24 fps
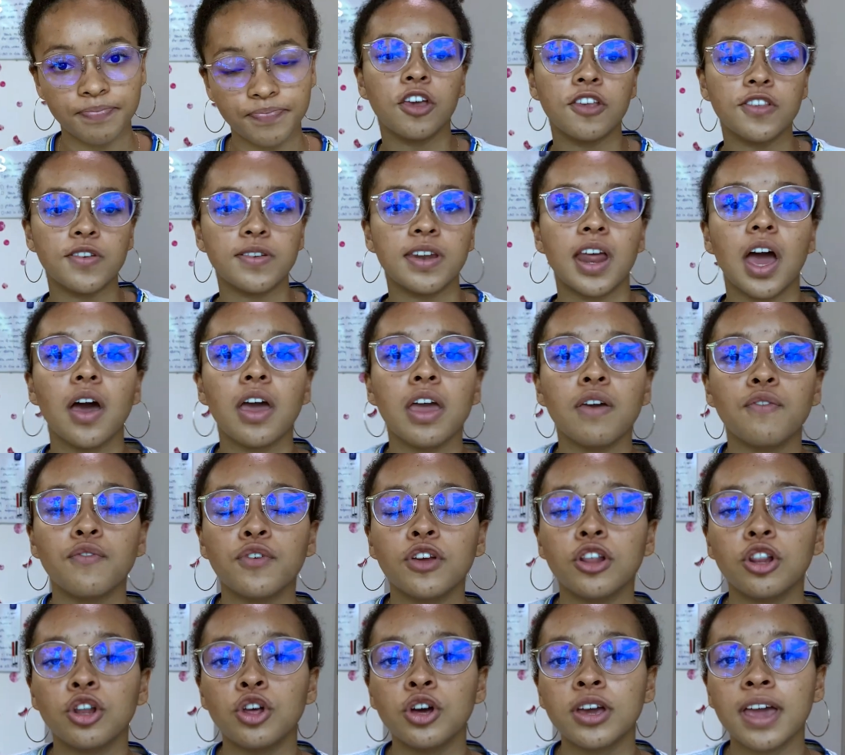So now if we
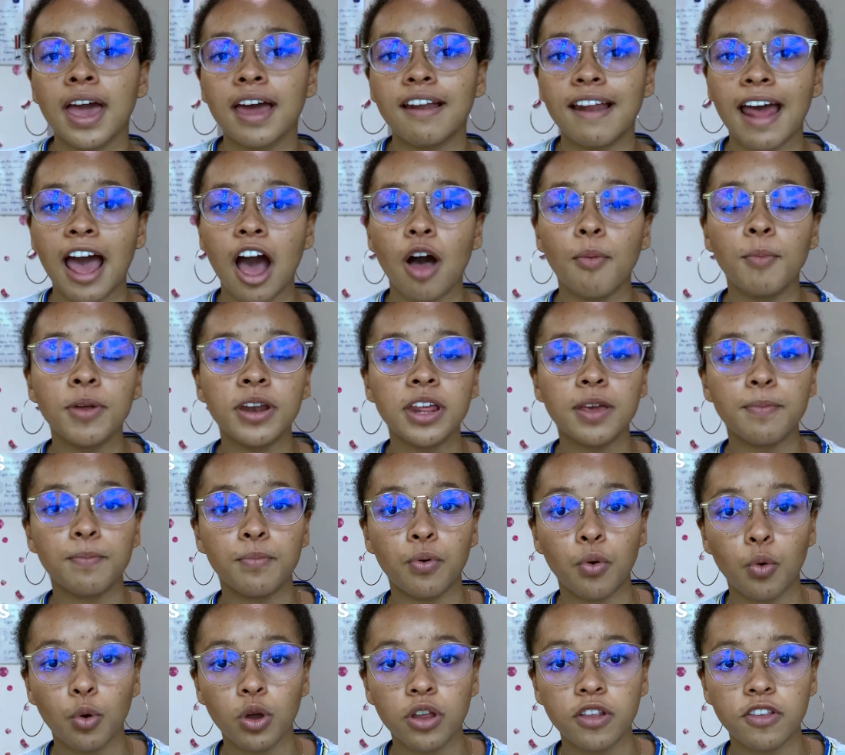look at how many
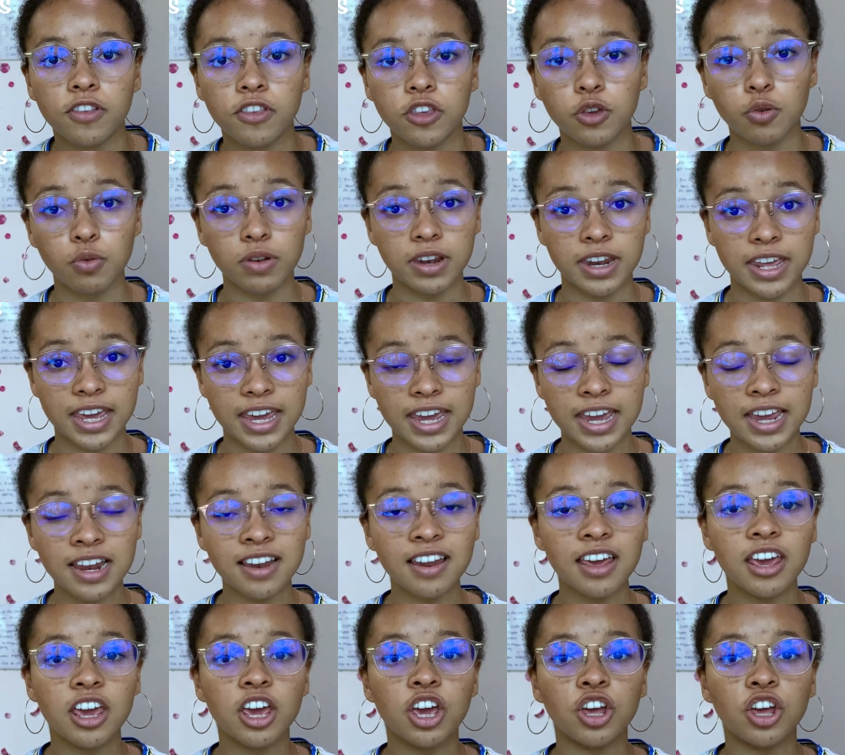points you need